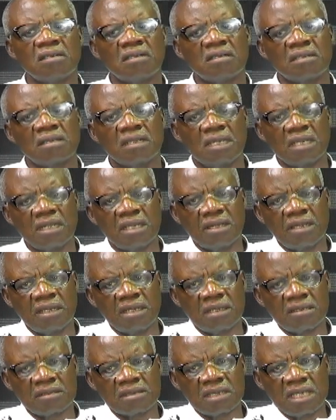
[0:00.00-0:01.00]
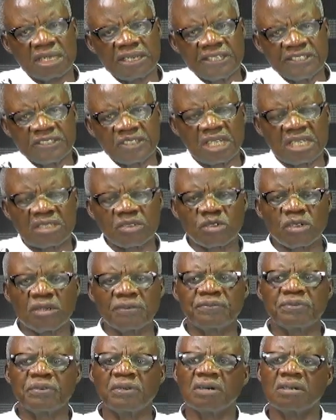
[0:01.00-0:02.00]
ye ne central
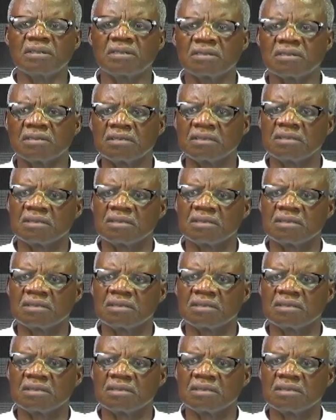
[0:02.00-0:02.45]
for